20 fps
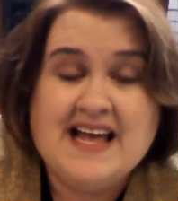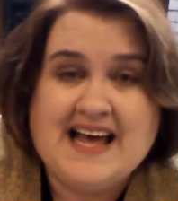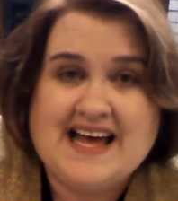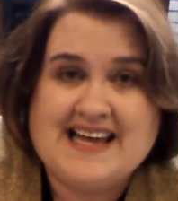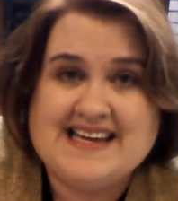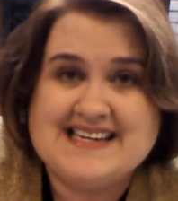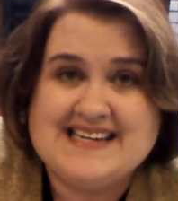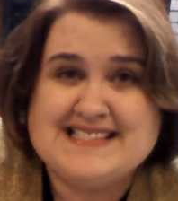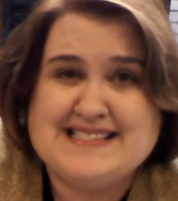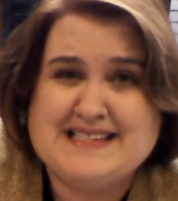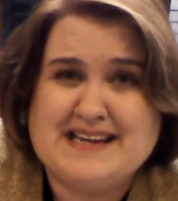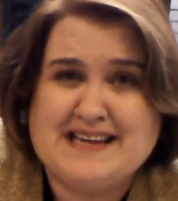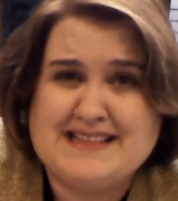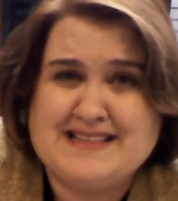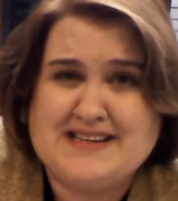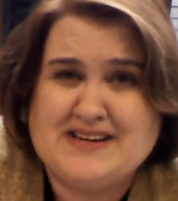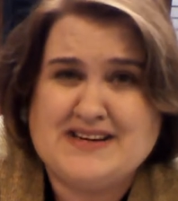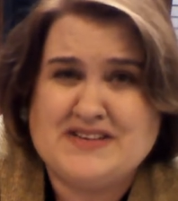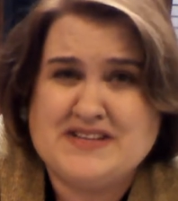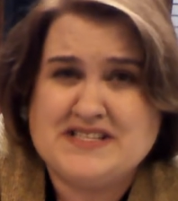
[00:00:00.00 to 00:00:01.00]
And it's not
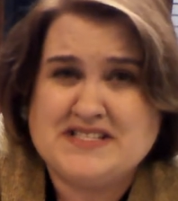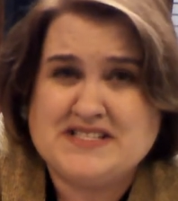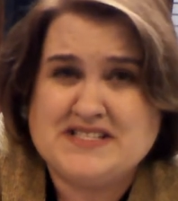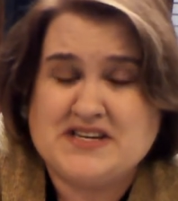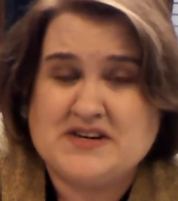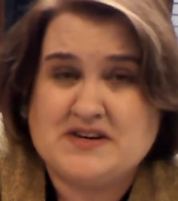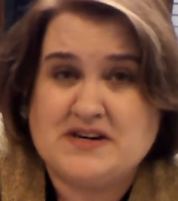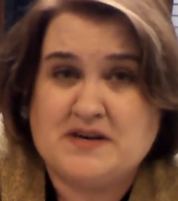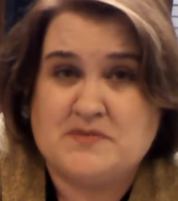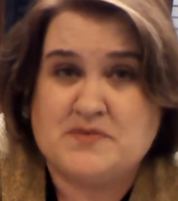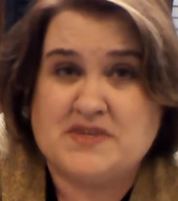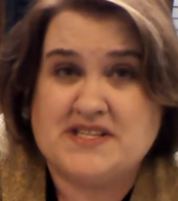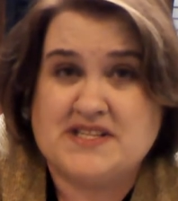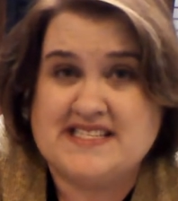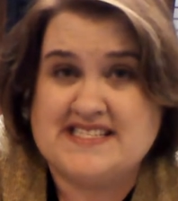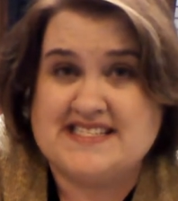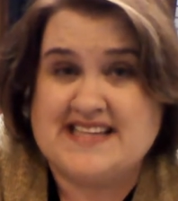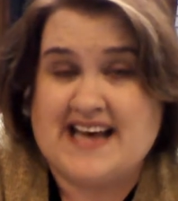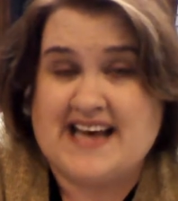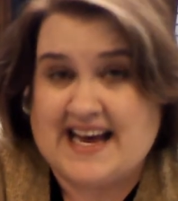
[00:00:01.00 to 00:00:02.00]
there this year, and I'm really
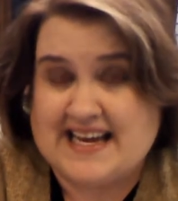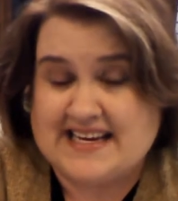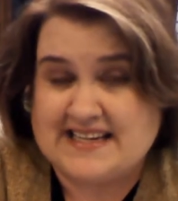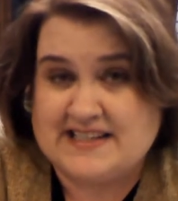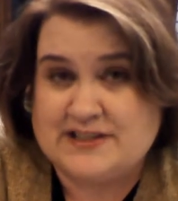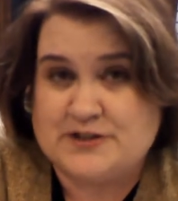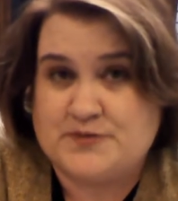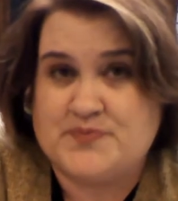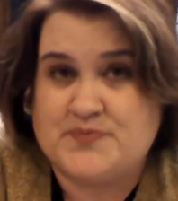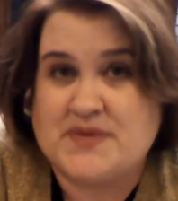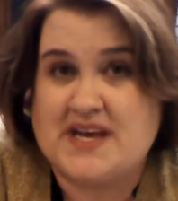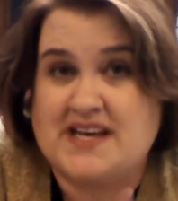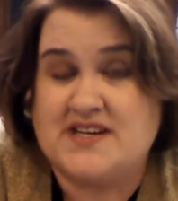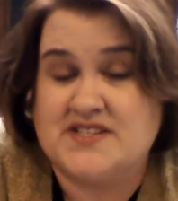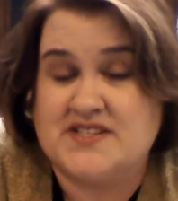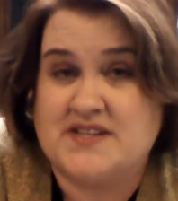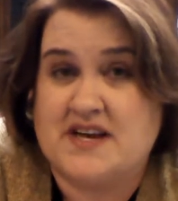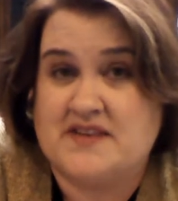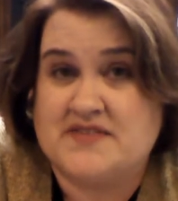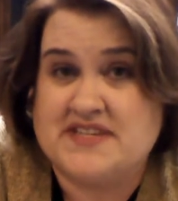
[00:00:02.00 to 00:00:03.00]
sad. I
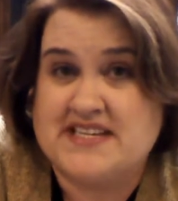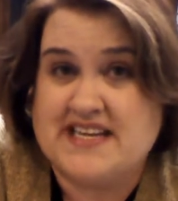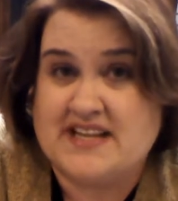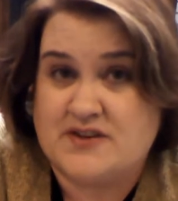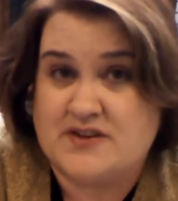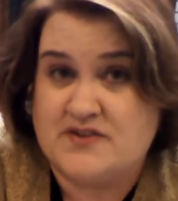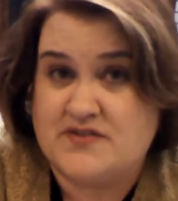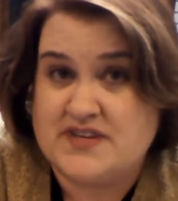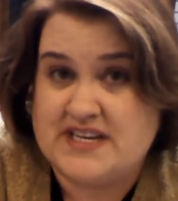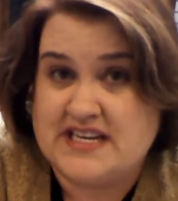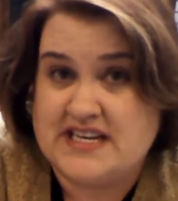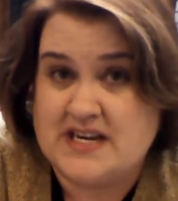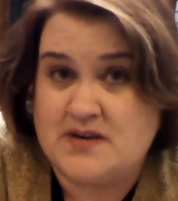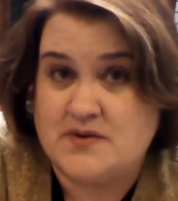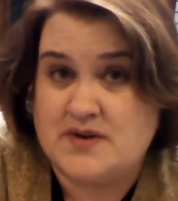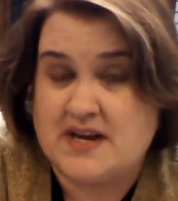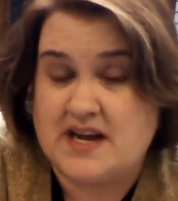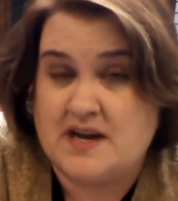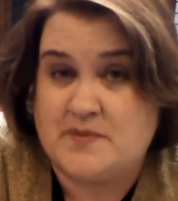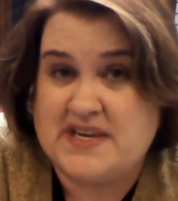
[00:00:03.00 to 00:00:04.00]
also have another
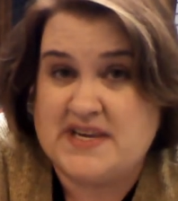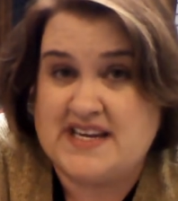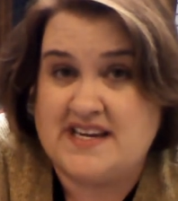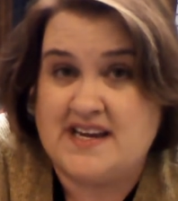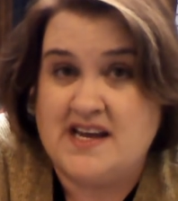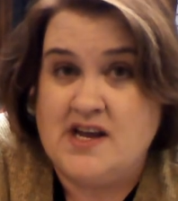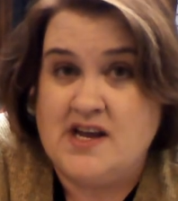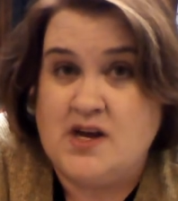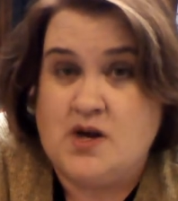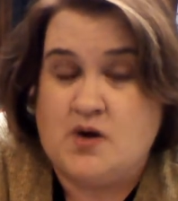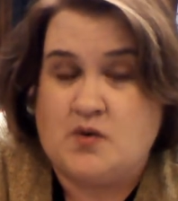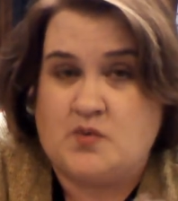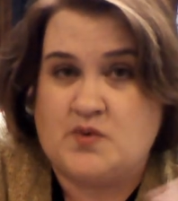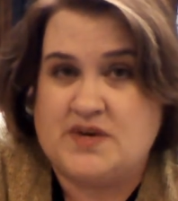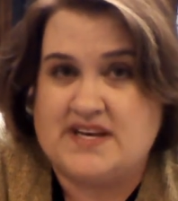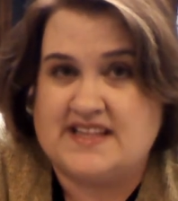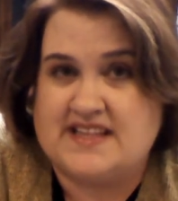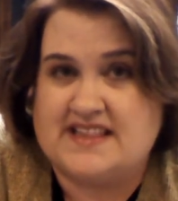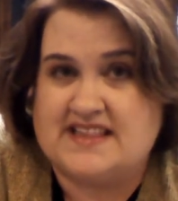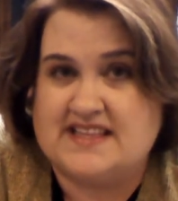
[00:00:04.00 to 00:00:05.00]
video coming
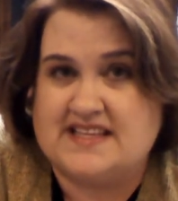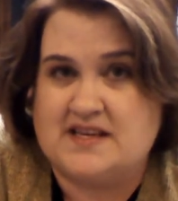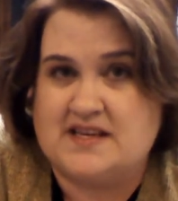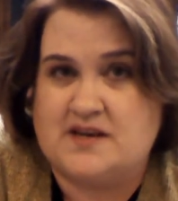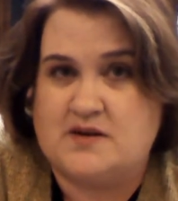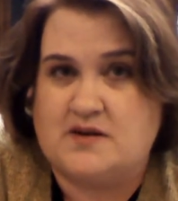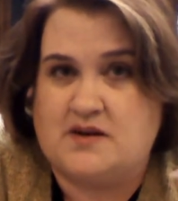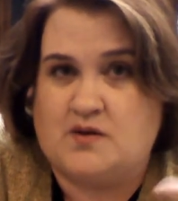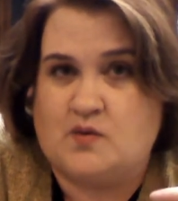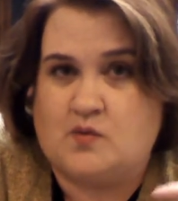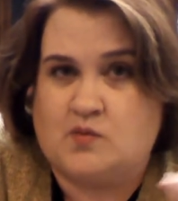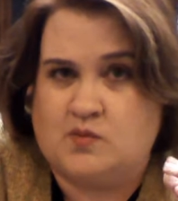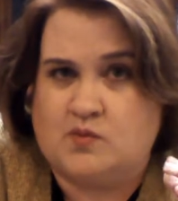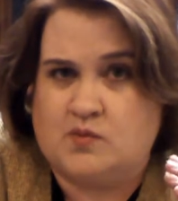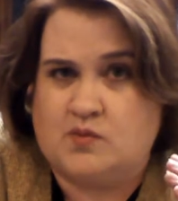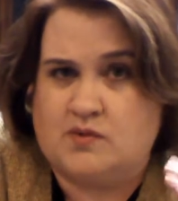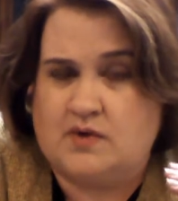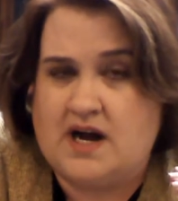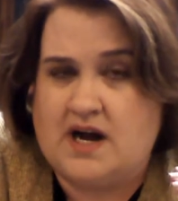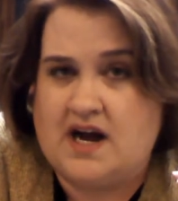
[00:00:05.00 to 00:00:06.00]
with
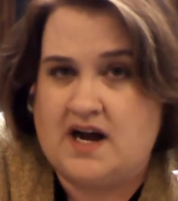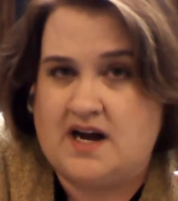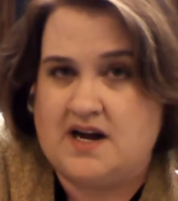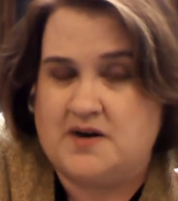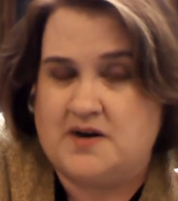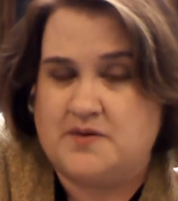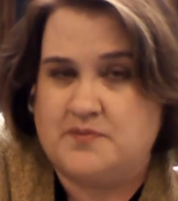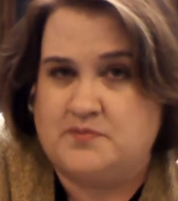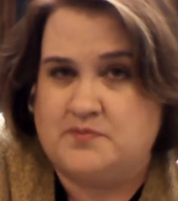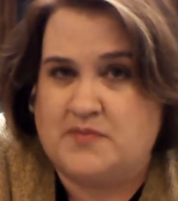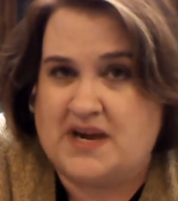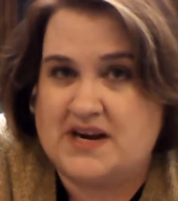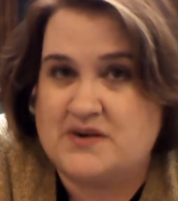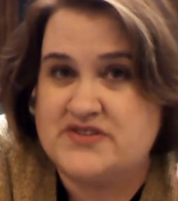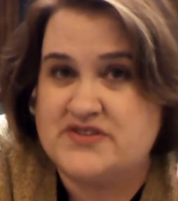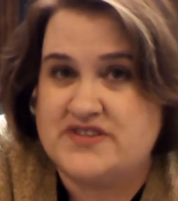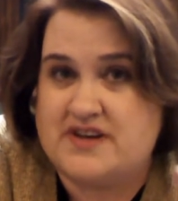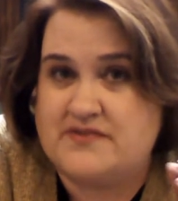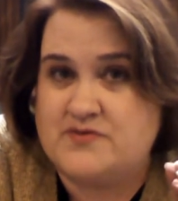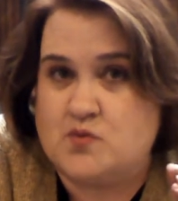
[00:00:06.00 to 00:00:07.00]

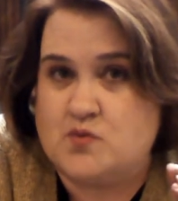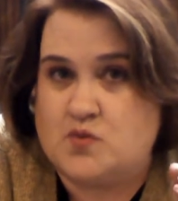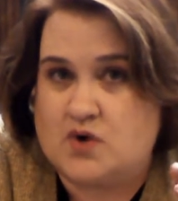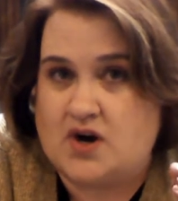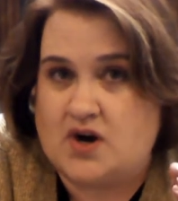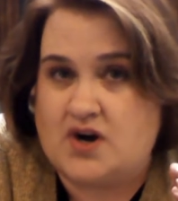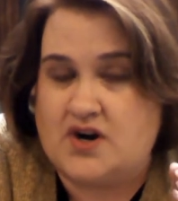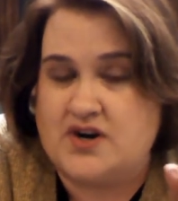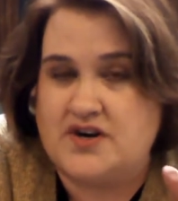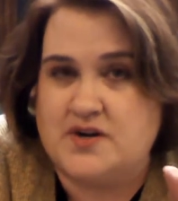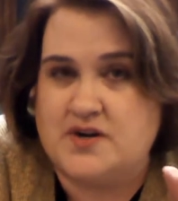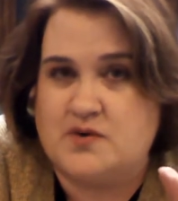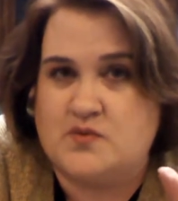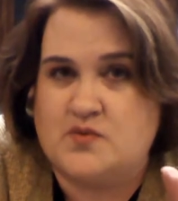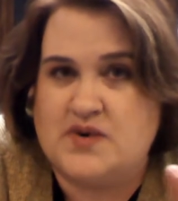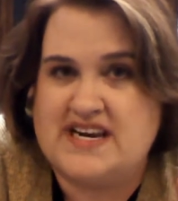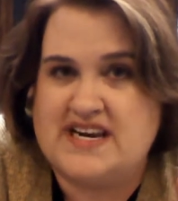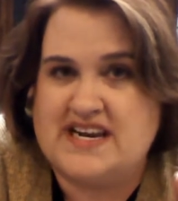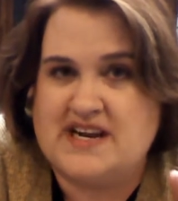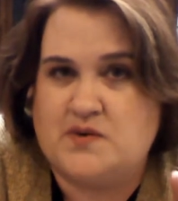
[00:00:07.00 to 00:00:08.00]
Microsoft Word,
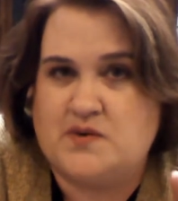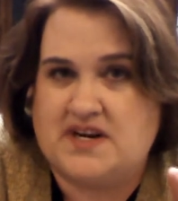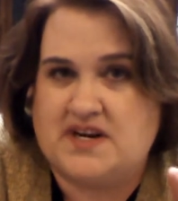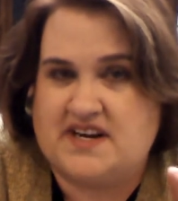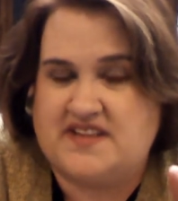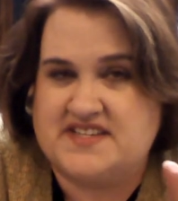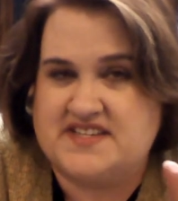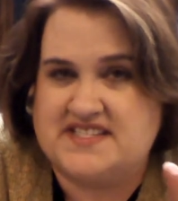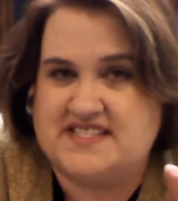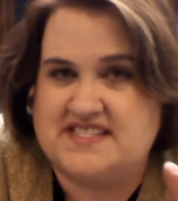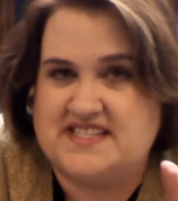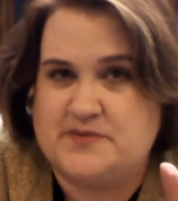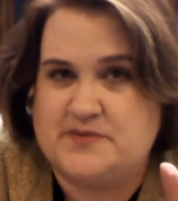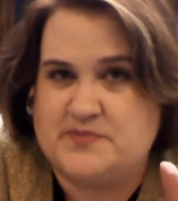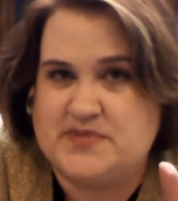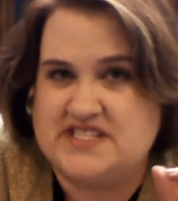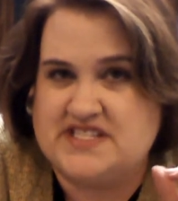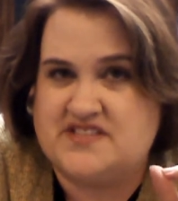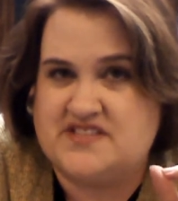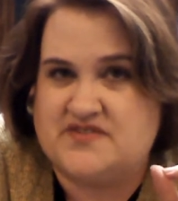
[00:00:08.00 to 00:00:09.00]
reading one of the
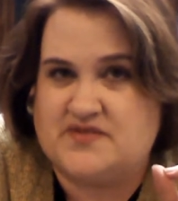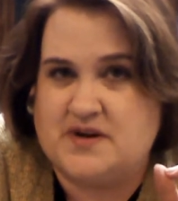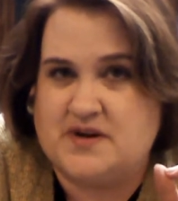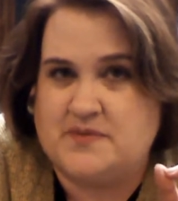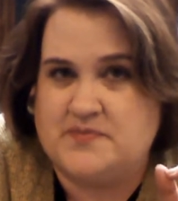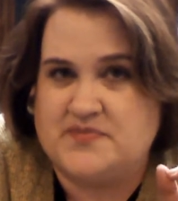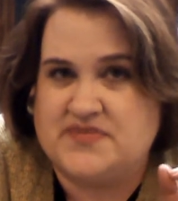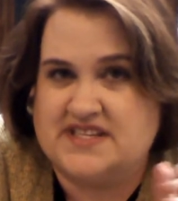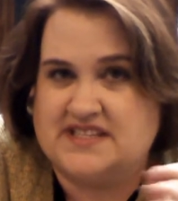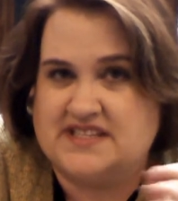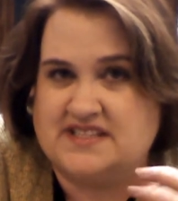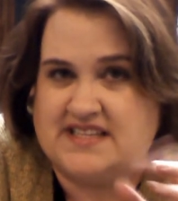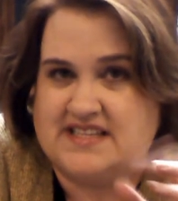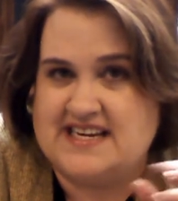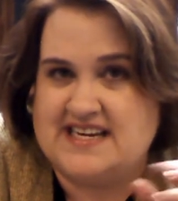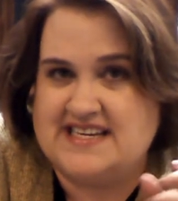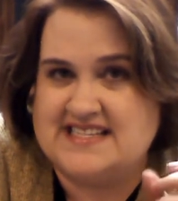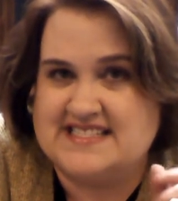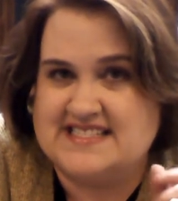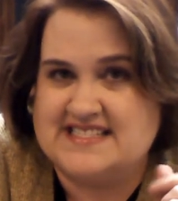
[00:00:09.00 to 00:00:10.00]
snippets from the
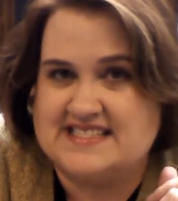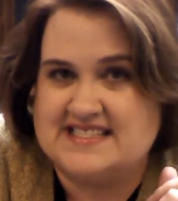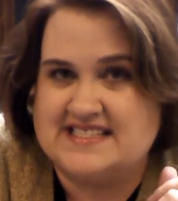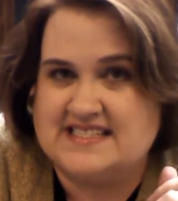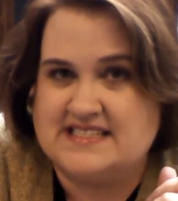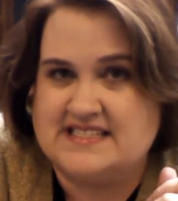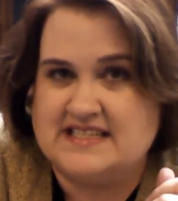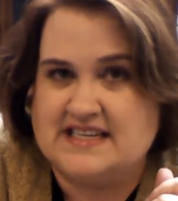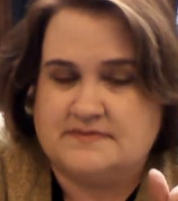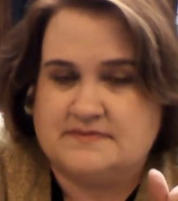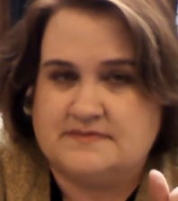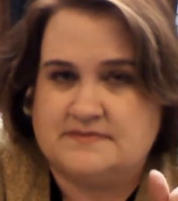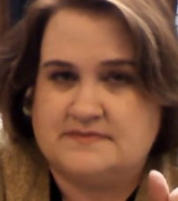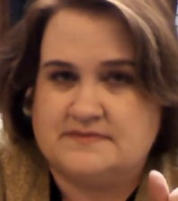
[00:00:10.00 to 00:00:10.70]
latest